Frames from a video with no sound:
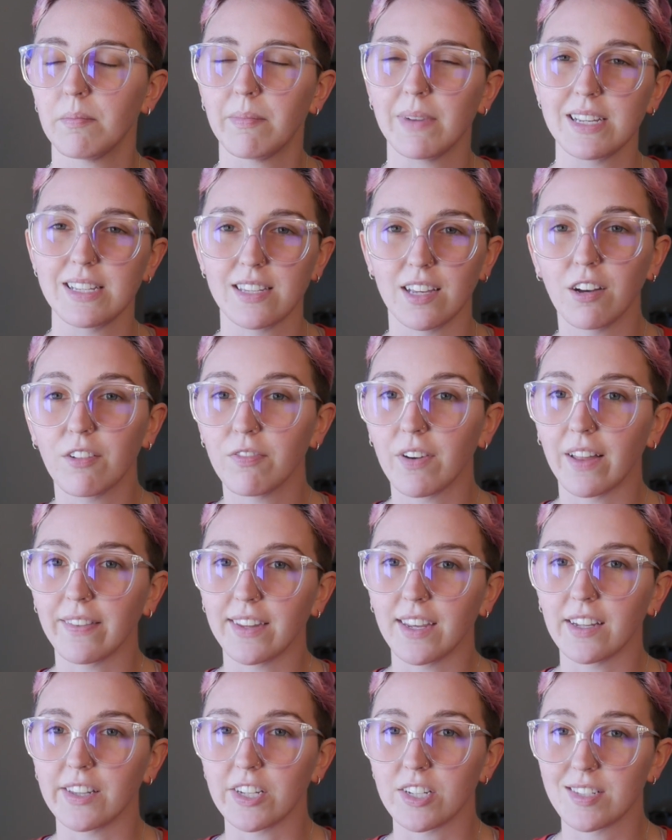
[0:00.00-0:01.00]
myself on
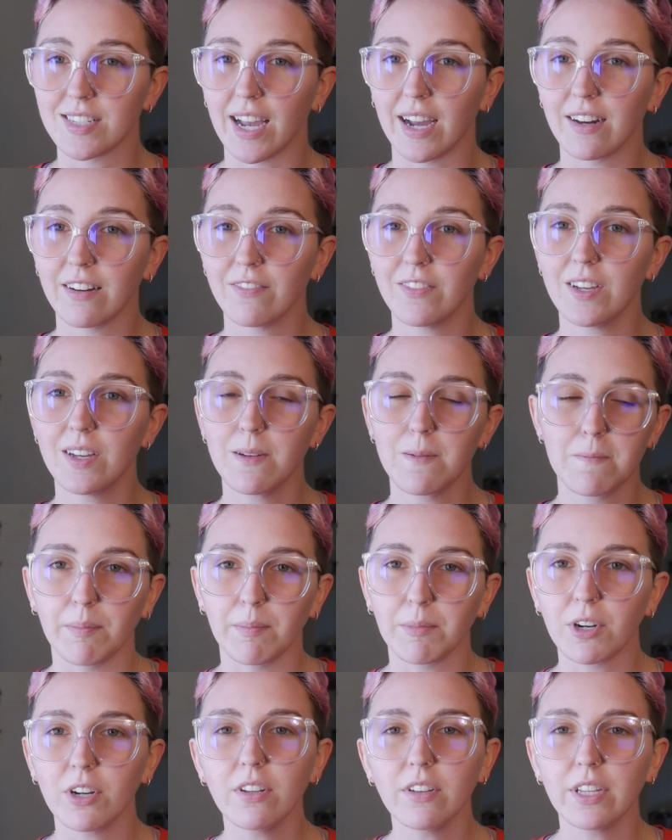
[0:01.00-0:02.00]
the other side of it. I'm
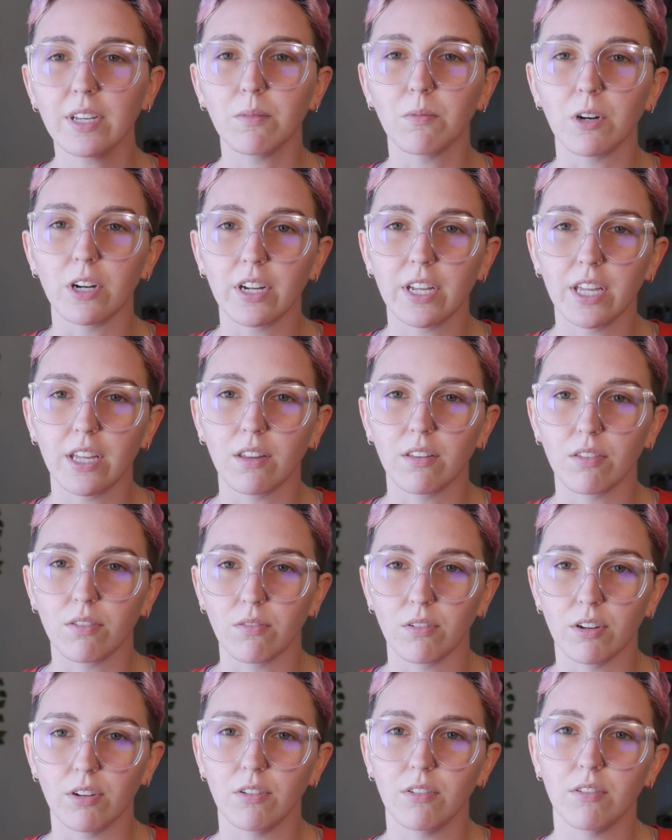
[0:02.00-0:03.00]
currently working
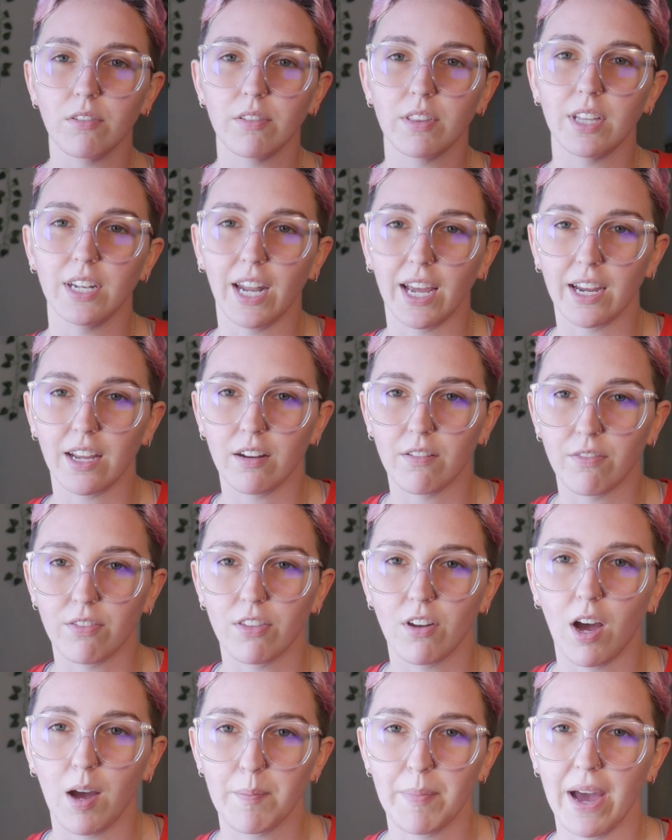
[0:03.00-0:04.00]
through the negative
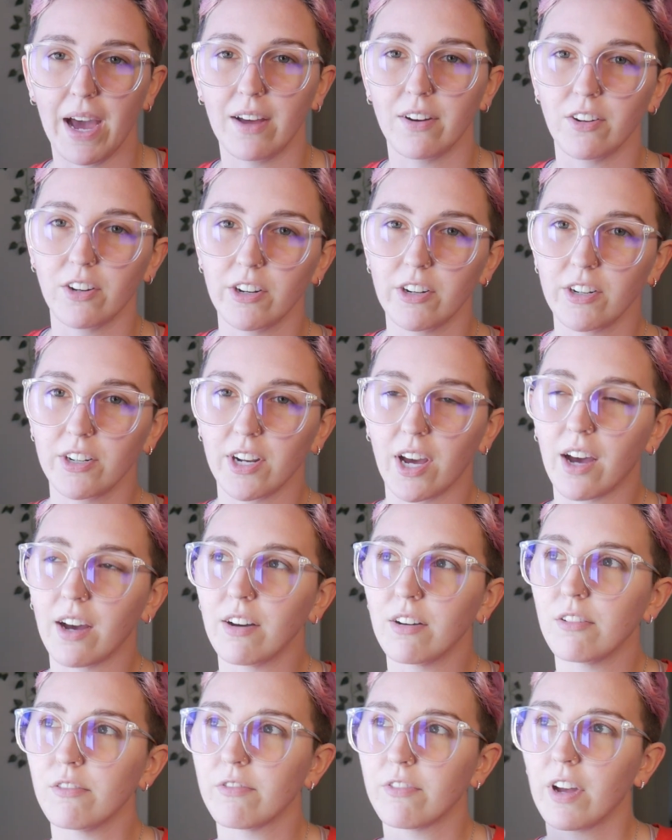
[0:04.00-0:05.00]
thought pattern
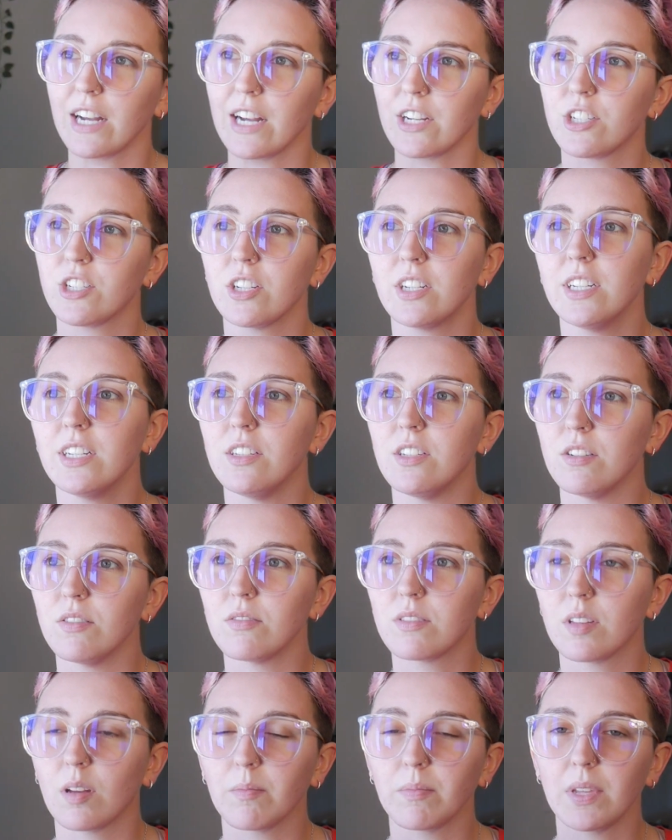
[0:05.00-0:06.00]
of I shouldn't do
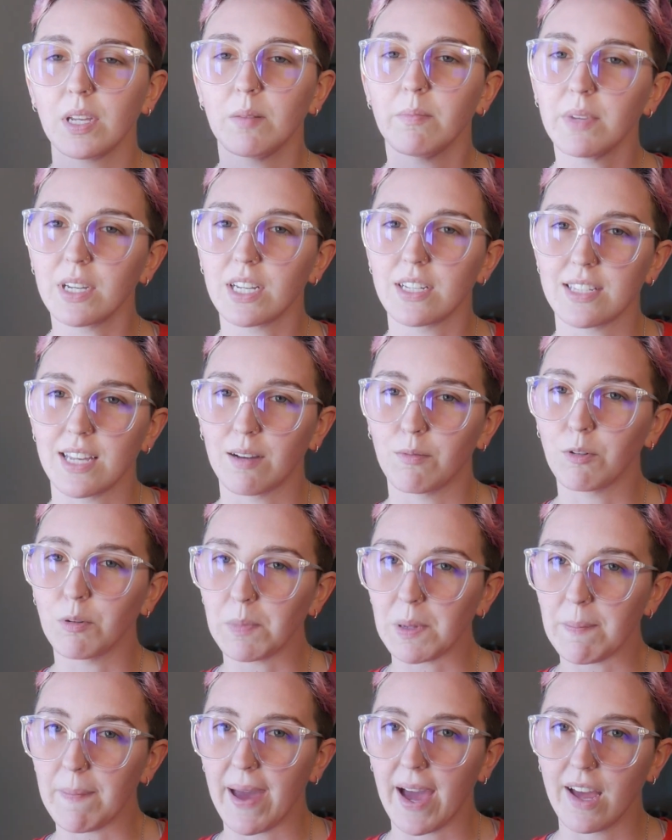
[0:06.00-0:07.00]
something because I will
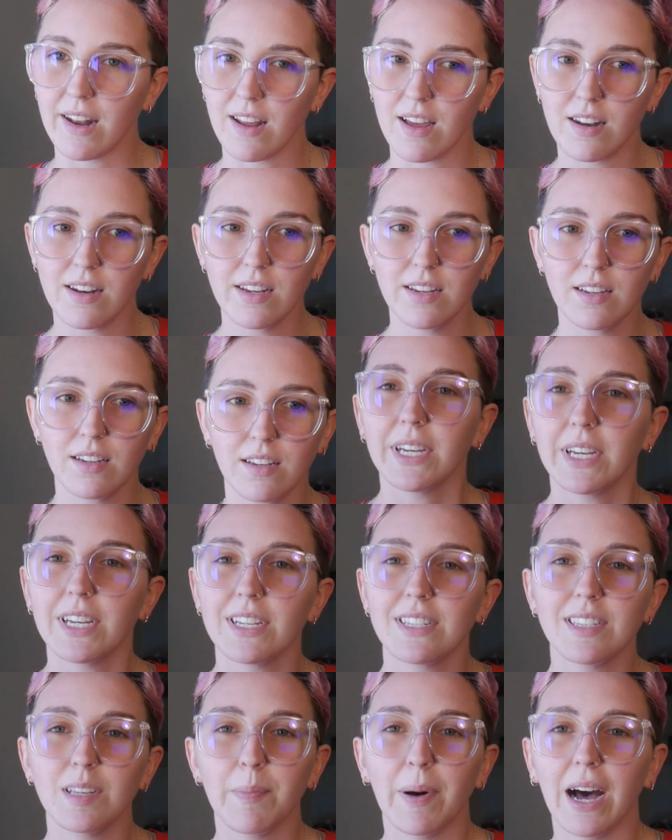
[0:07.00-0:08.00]
be bad at it.
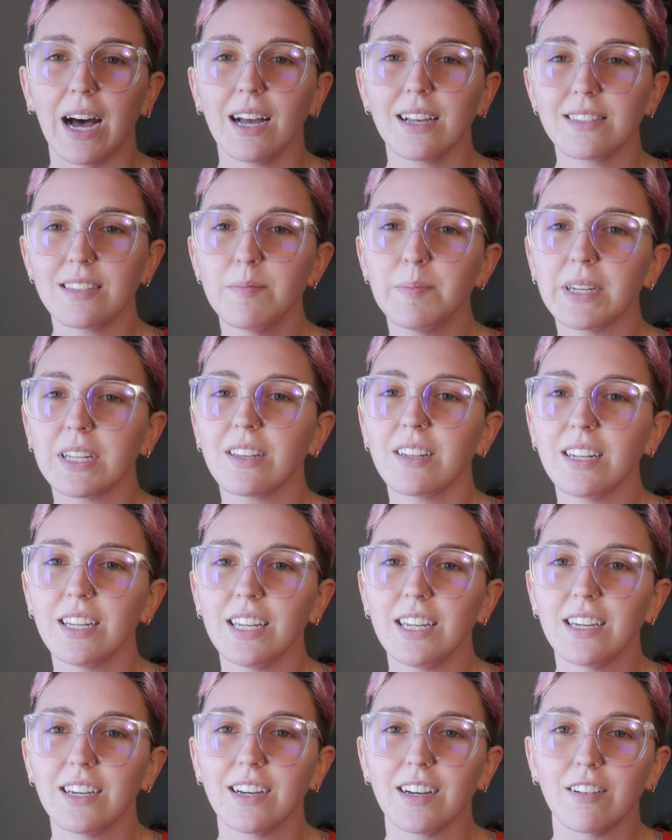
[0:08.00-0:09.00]
Because the
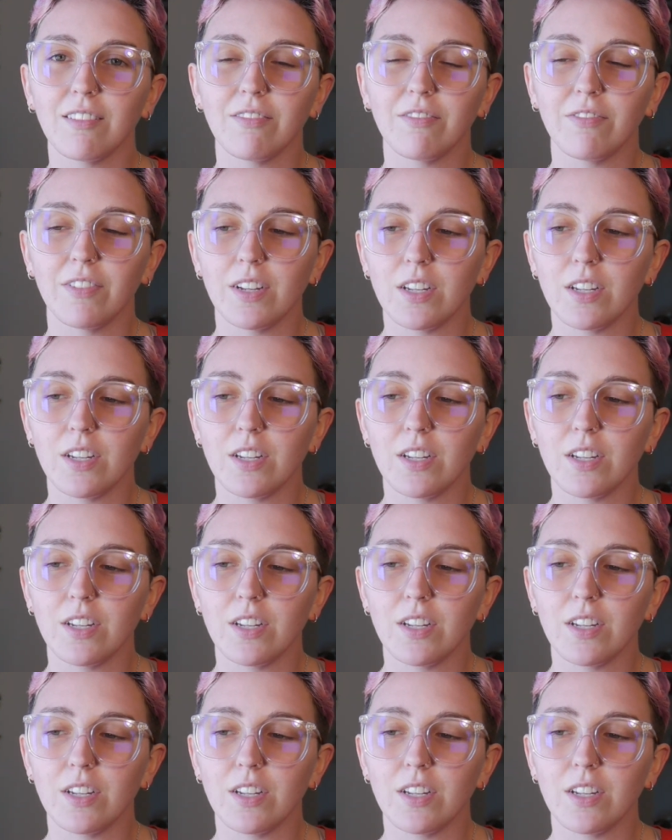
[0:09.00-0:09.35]
possibility of